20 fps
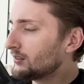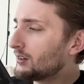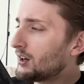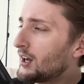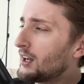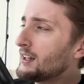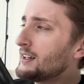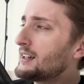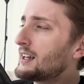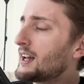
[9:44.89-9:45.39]

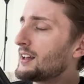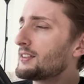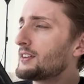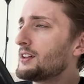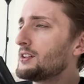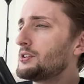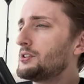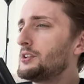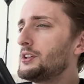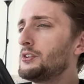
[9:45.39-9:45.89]
I get
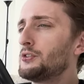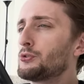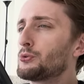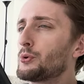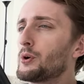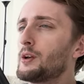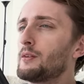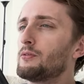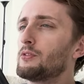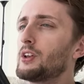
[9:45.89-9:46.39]
they see
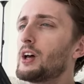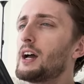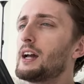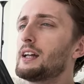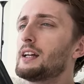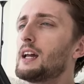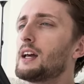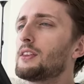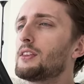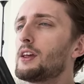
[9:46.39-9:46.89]
scrims. I
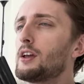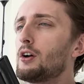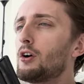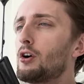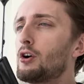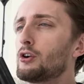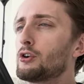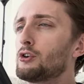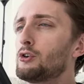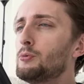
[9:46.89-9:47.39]
get they
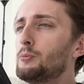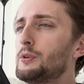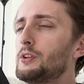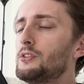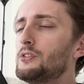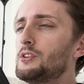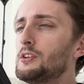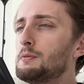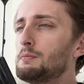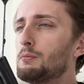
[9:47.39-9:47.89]

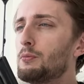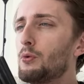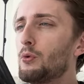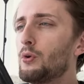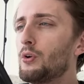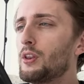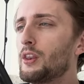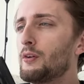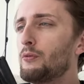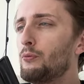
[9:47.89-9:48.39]
arguably see
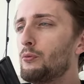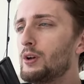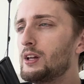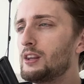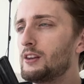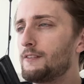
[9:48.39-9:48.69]
more than we,